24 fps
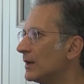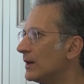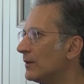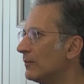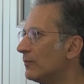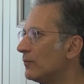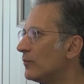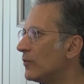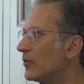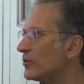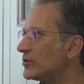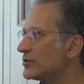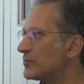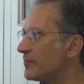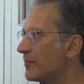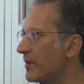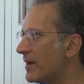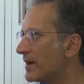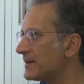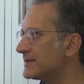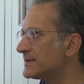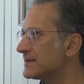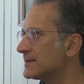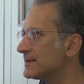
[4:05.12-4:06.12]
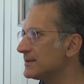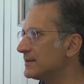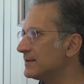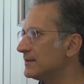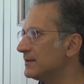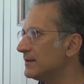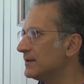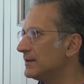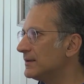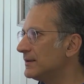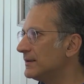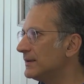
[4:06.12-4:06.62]
Voice box,
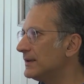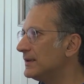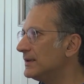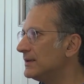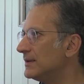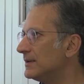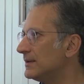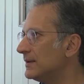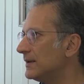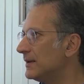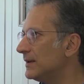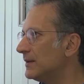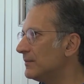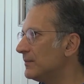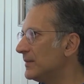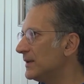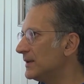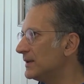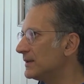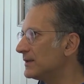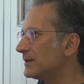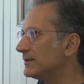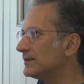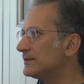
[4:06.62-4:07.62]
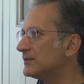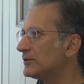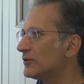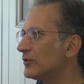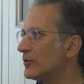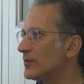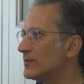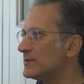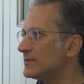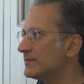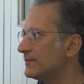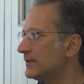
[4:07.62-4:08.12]
in medical
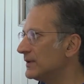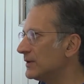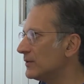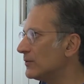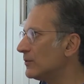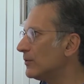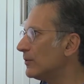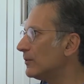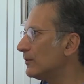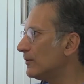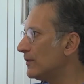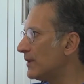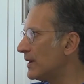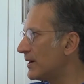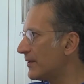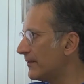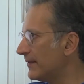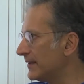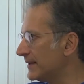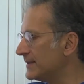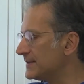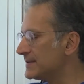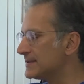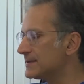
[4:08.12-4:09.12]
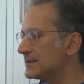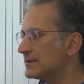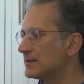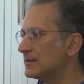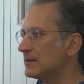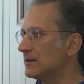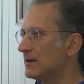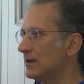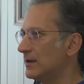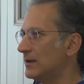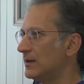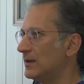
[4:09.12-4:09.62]
terms, we call larynx,
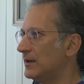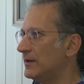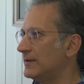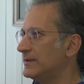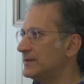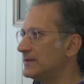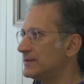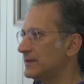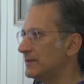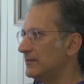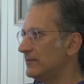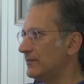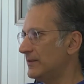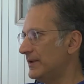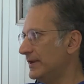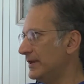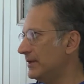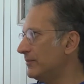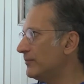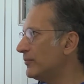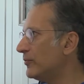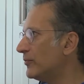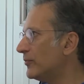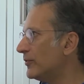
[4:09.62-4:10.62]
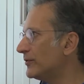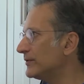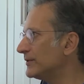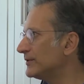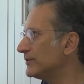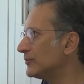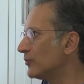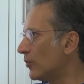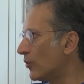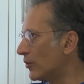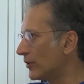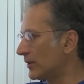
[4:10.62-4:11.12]
is a very
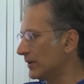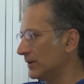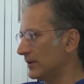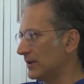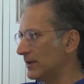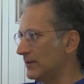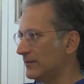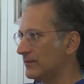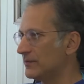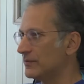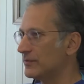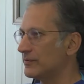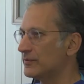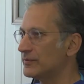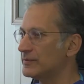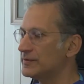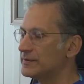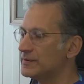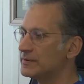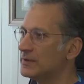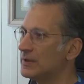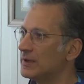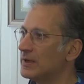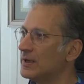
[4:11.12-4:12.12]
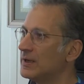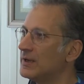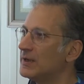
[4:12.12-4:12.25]
important organ, of course.